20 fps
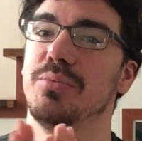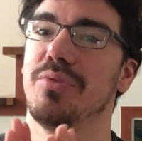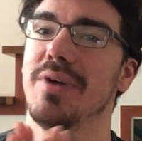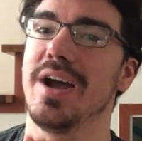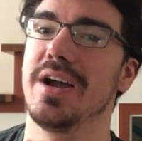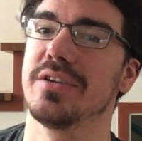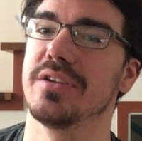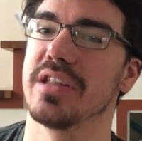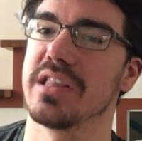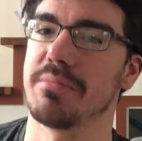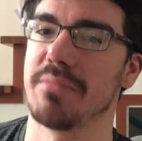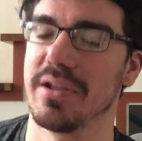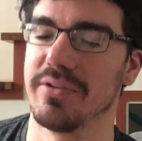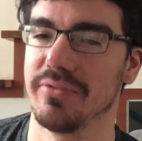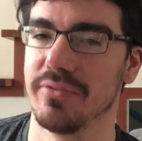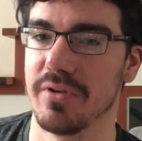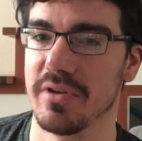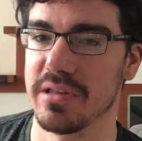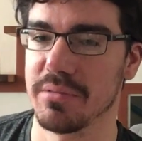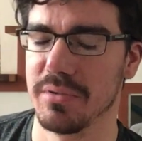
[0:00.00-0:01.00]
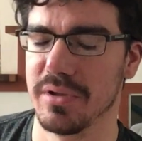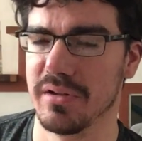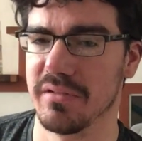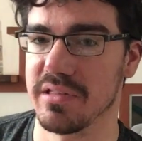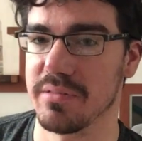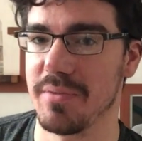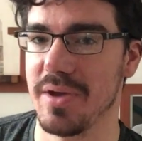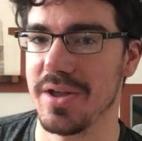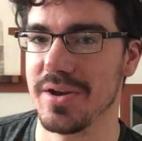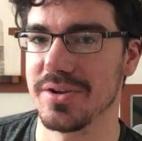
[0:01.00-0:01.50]
to practice my first bit of
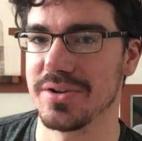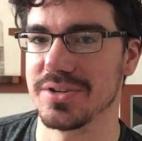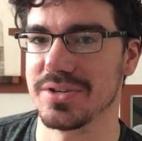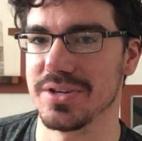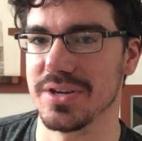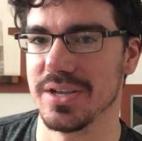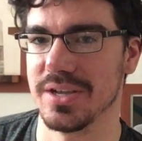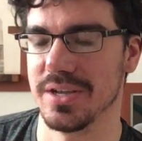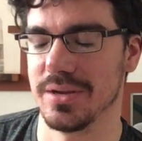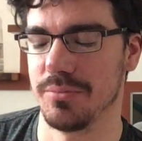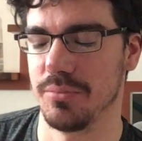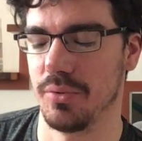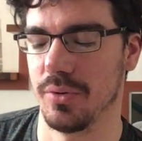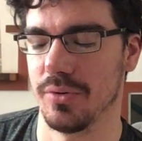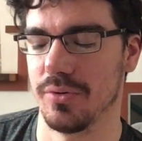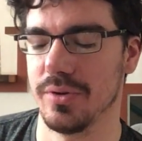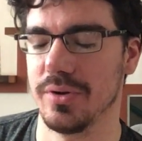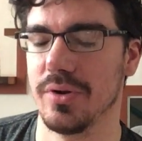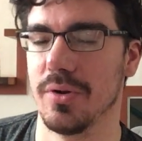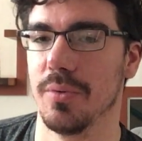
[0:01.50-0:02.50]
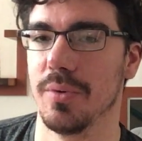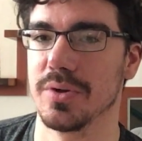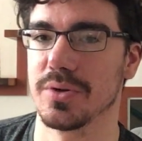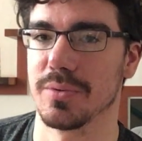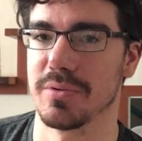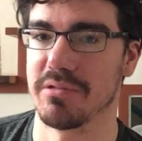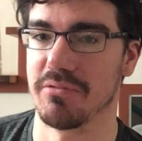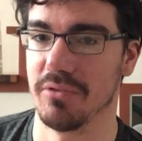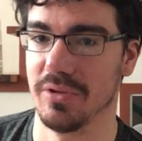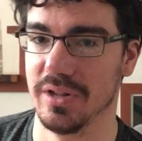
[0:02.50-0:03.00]
Spanish in Puerto Rico,
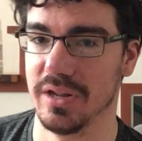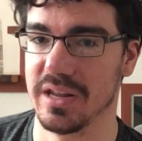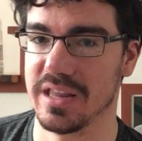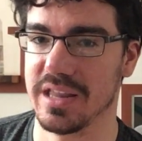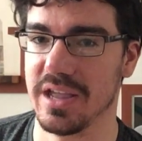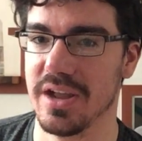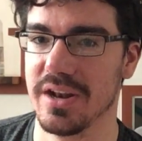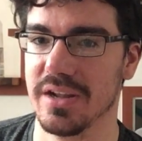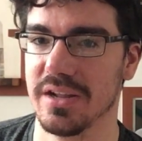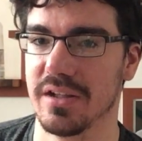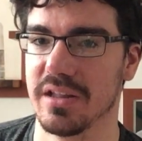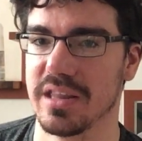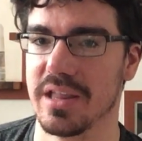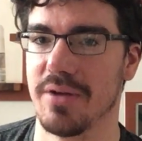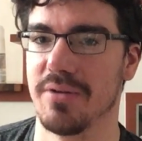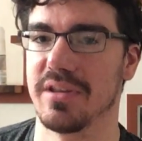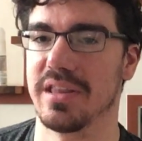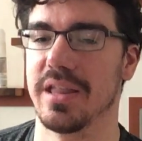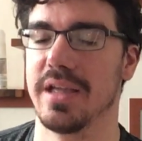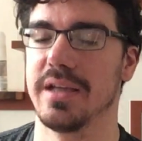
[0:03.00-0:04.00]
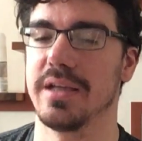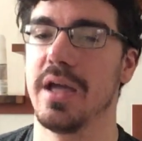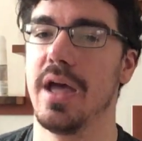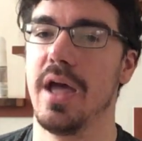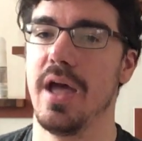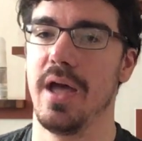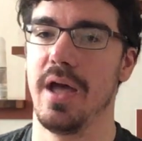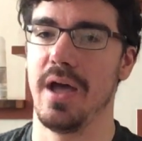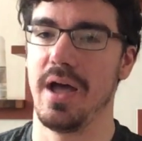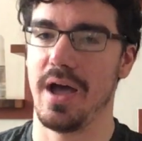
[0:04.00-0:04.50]
which was really exciting because I was like,
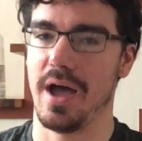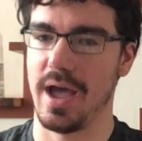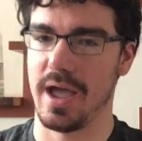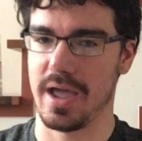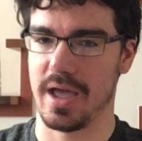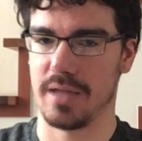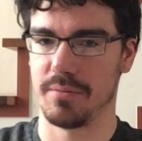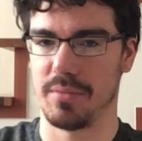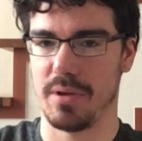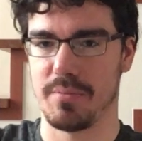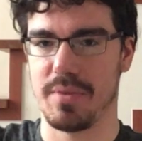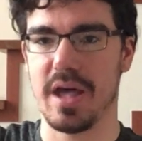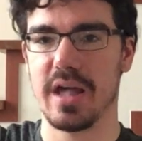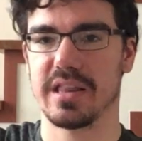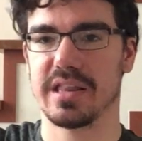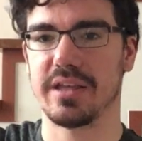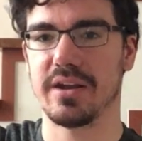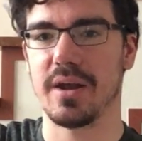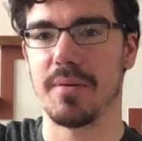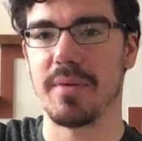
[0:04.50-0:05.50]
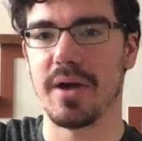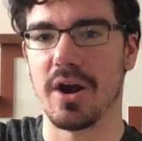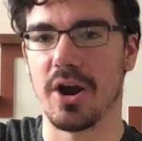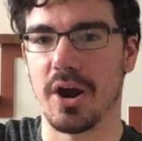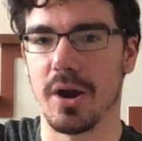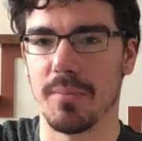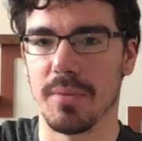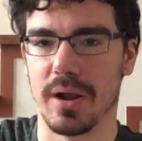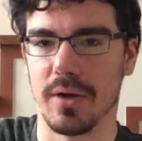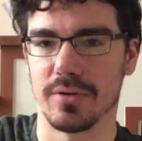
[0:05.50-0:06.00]
I had my basket on my
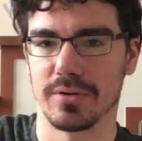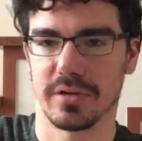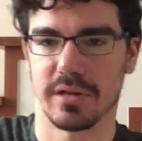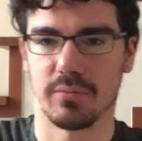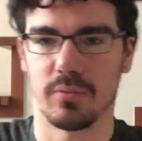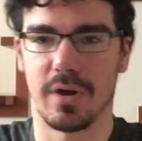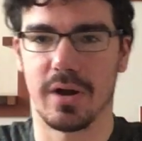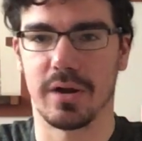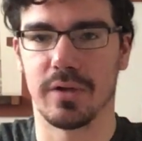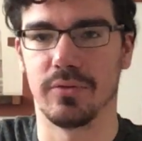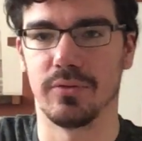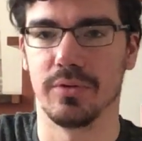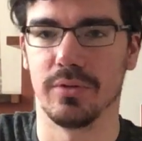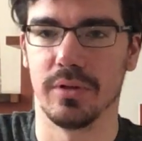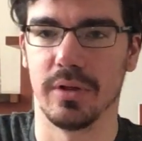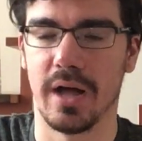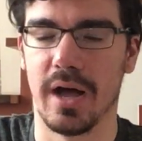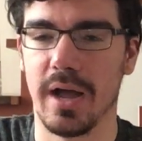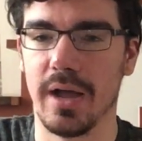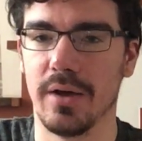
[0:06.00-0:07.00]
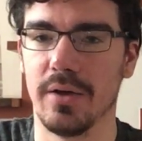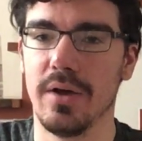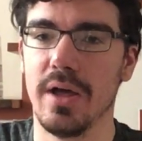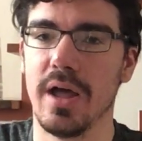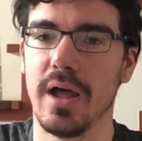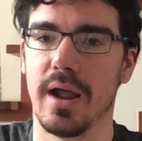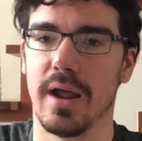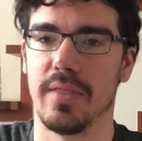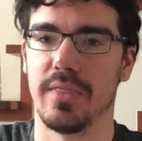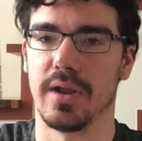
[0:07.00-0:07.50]
arm and I was just walking through the aisle,
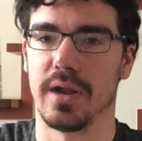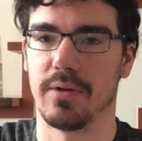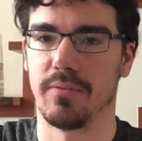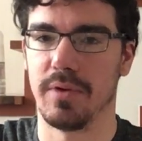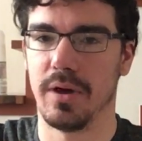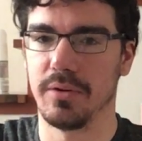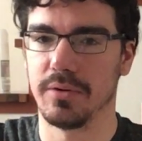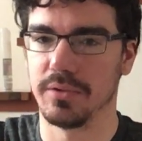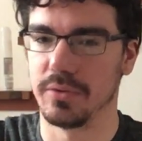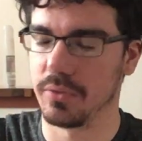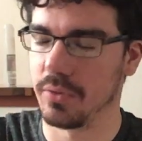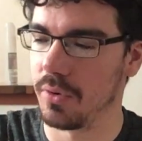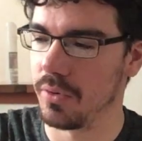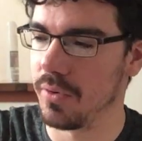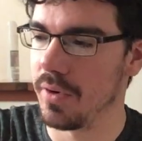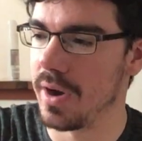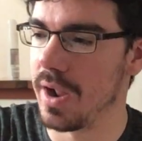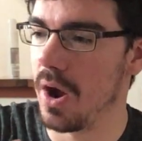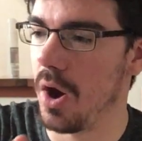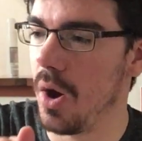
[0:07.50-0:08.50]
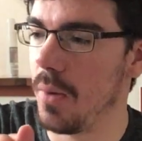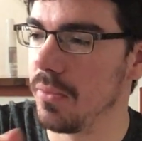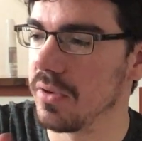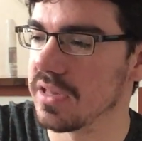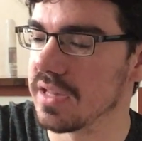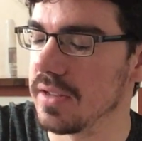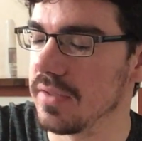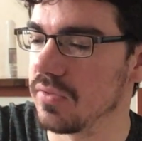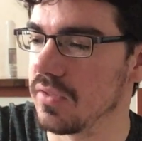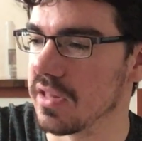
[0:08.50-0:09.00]
and then I rounded the corner and I
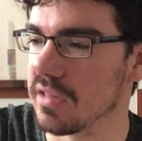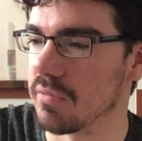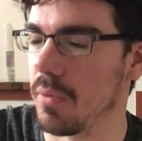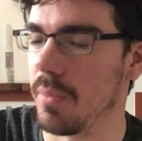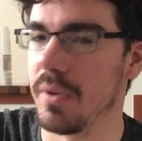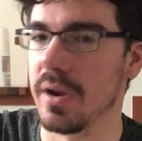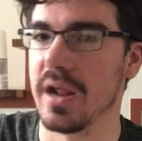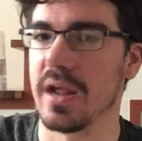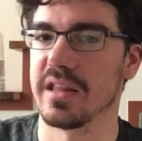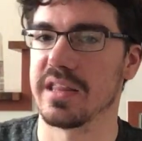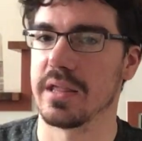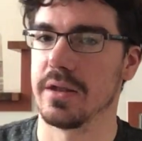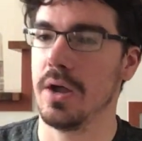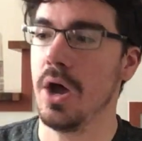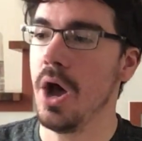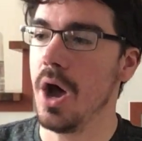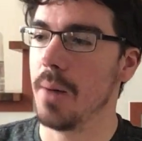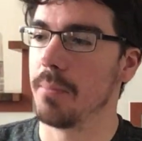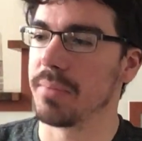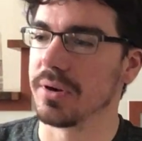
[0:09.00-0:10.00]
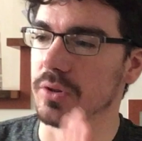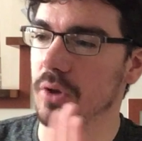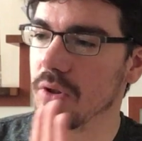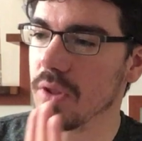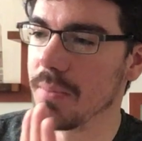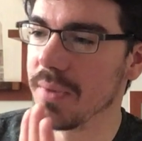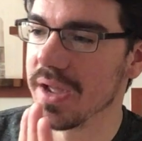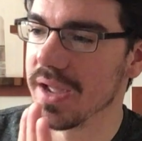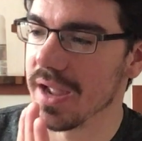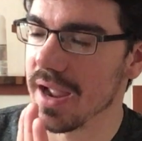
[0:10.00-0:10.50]
almost hit this woman and I said,
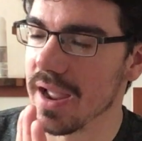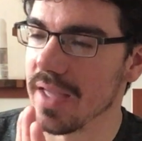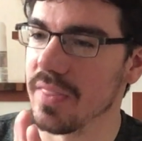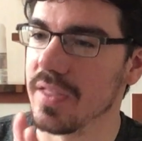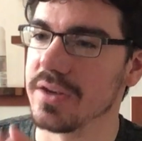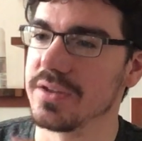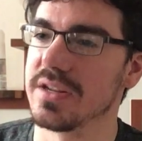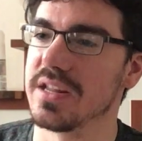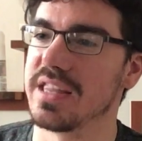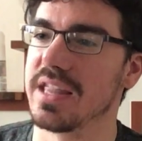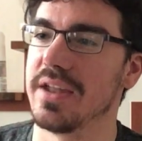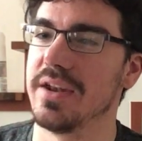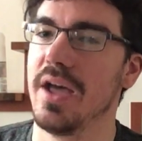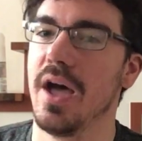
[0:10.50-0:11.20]
perdóname, and then she